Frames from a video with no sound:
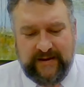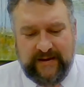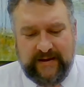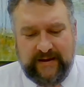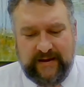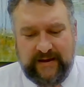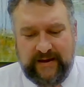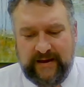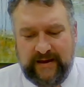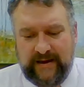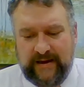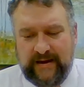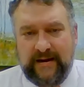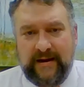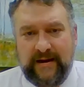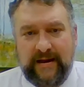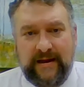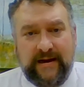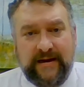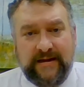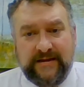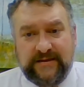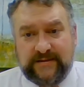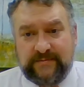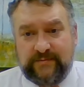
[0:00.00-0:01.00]
And
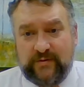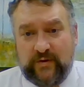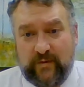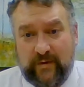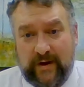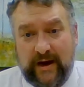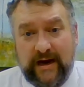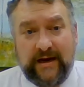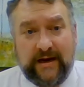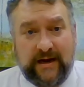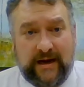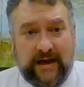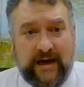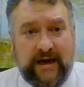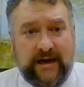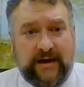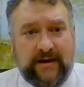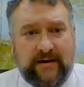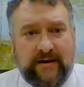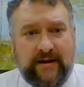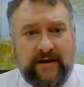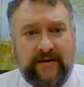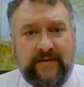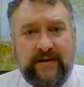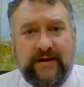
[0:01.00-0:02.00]
it's quite
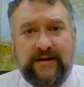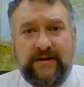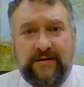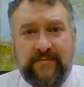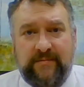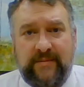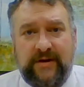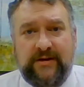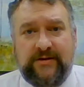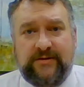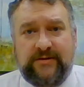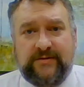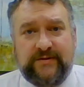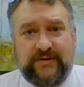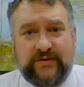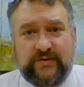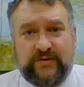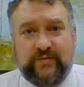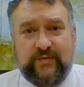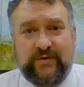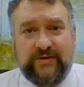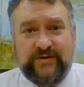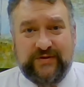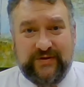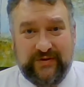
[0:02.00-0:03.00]
likely that
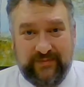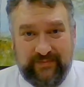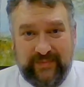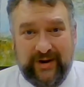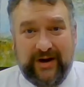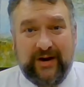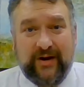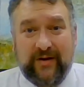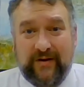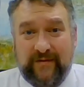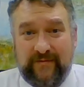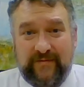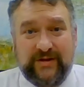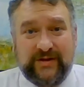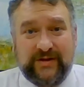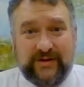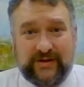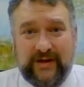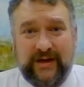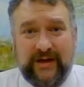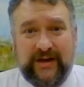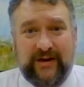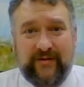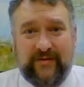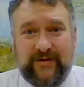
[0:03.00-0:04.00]
Demetrius was the bearer of this
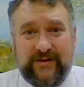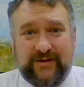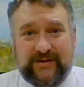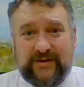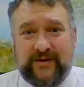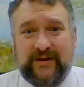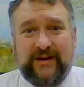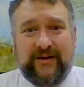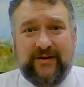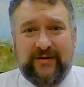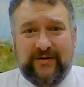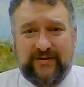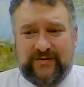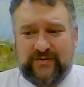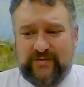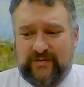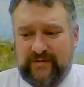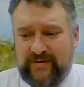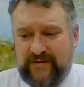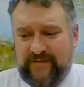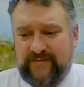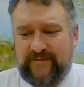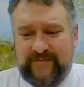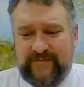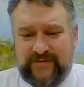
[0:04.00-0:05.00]
letter. This letter
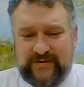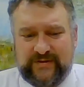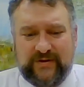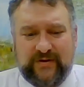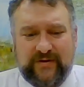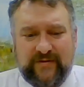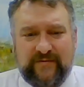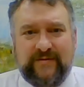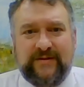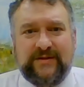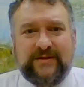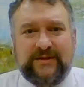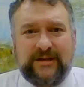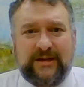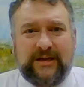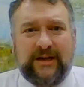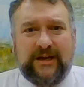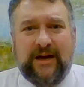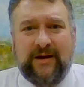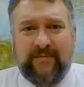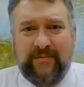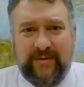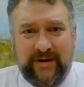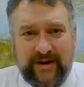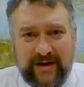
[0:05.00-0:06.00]
sort of served as a
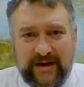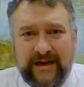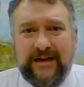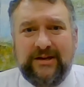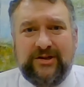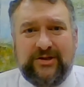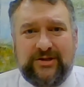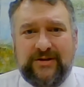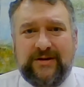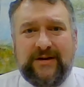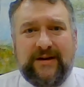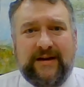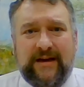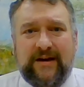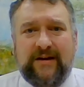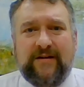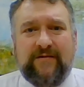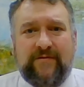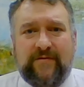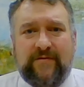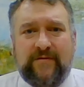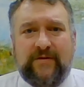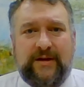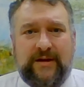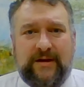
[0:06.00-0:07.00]
commendation letter
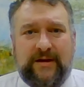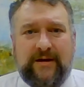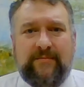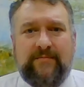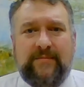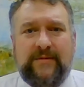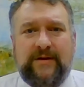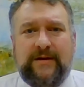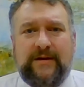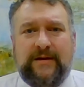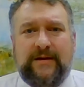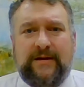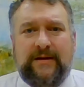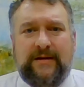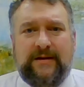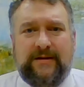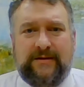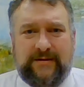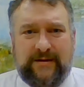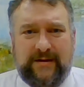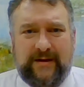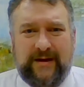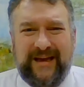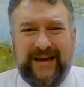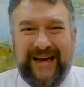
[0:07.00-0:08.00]
for him
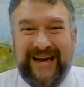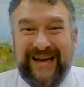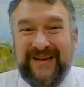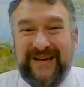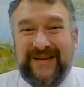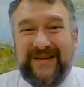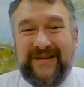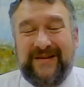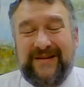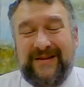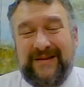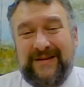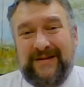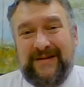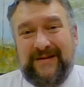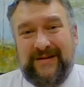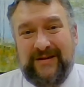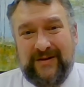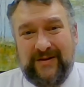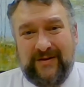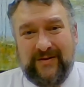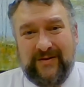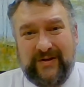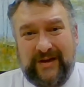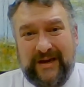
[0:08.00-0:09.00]
to let
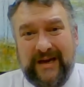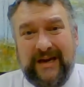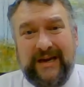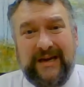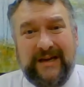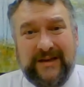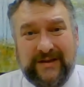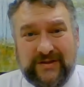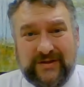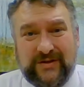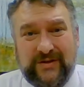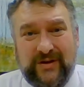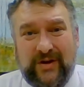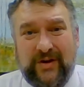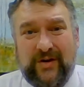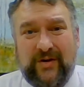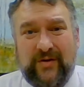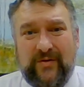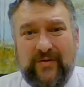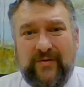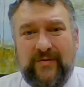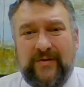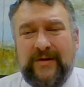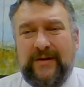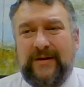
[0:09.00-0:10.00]
Gaius
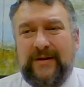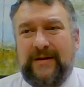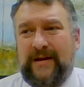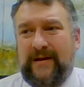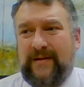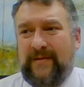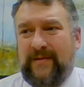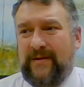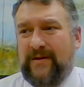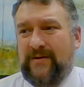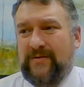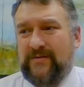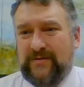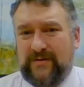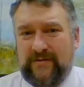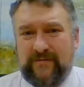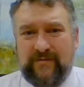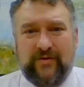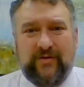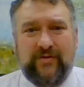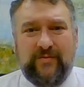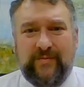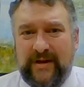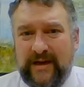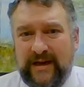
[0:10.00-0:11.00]
know, and those
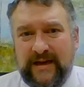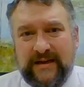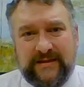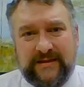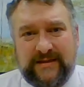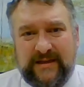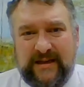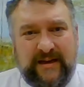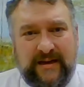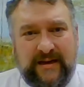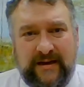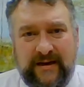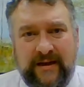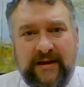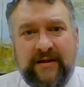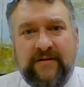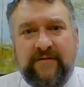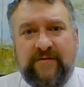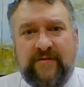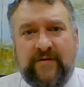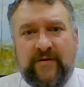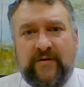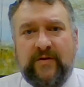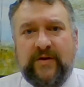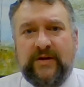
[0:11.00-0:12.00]
over whom Gaius had any
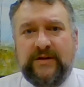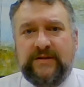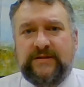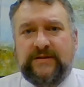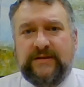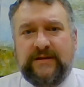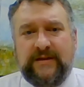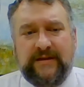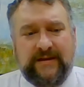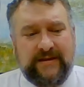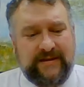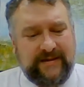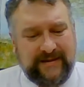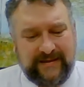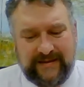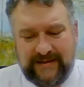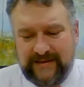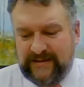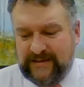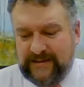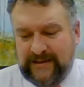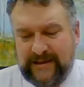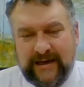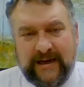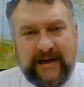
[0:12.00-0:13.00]
influence, that
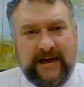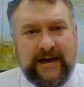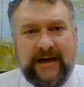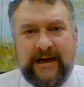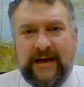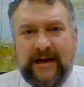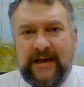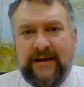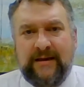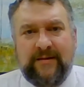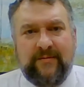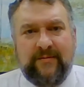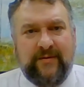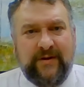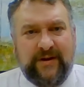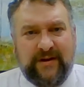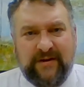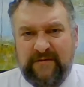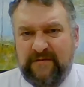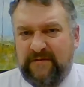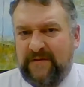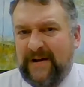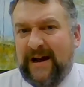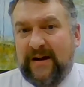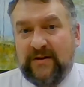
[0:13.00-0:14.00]
this guy, we
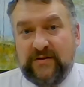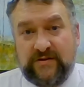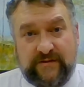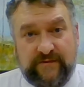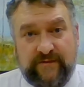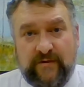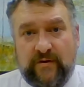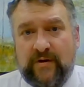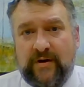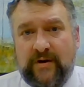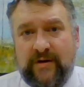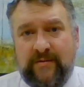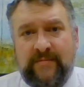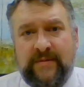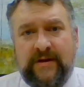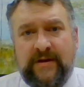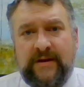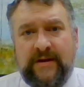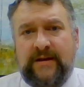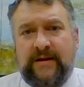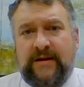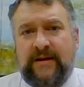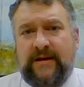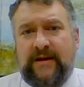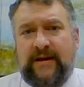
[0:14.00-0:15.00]
can vouch for him,
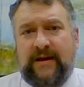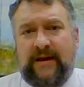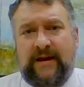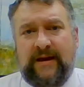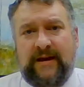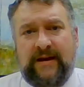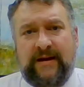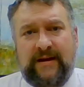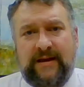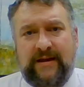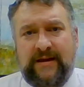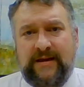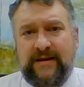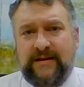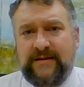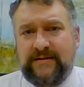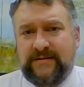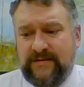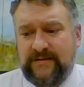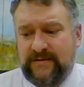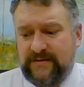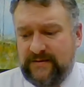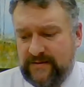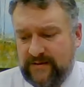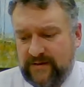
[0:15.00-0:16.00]
and he is
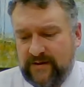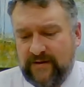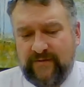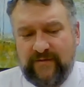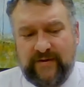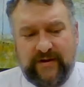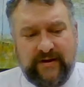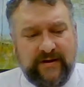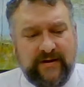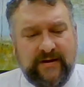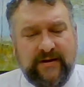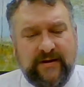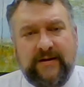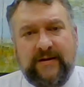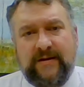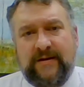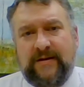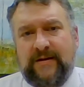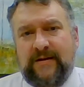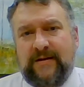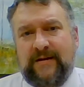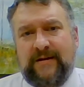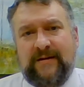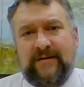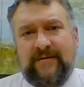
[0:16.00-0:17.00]
deserving
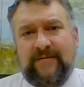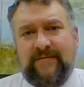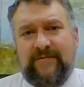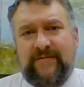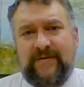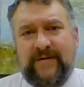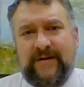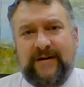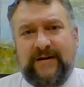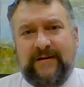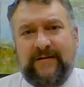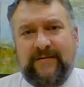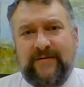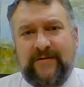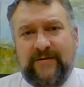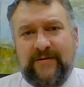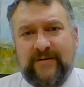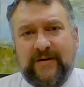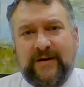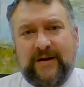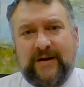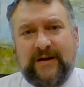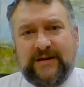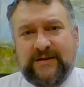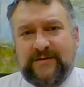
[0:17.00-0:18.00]
of
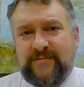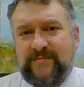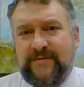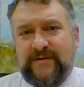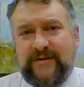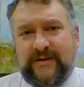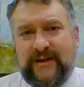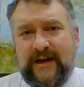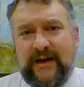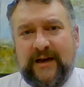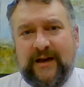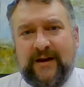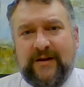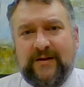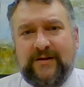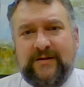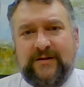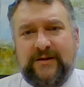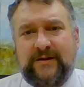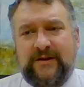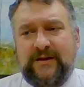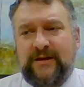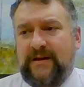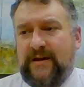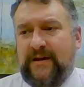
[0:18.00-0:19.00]
your
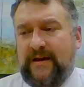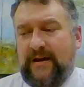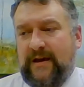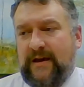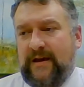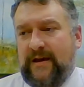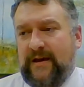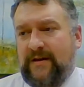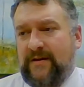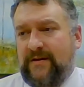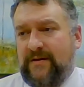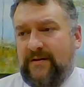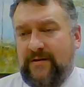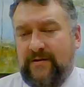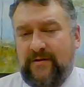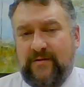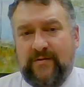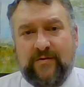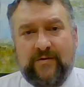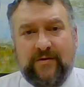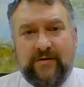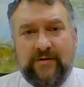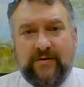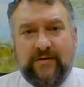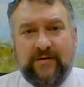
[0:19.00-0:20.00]
hospitality and
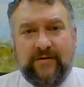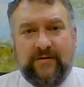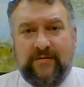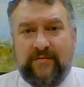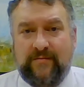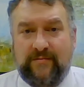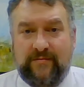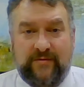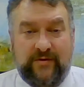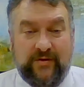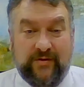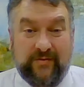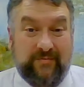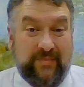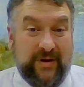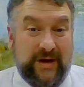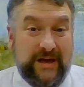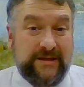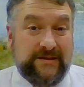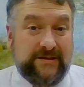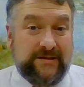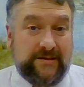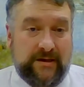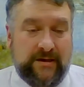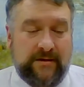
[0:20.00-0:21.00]
your
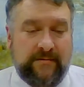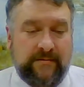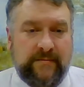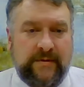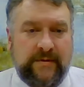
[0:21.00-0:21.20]
blessing.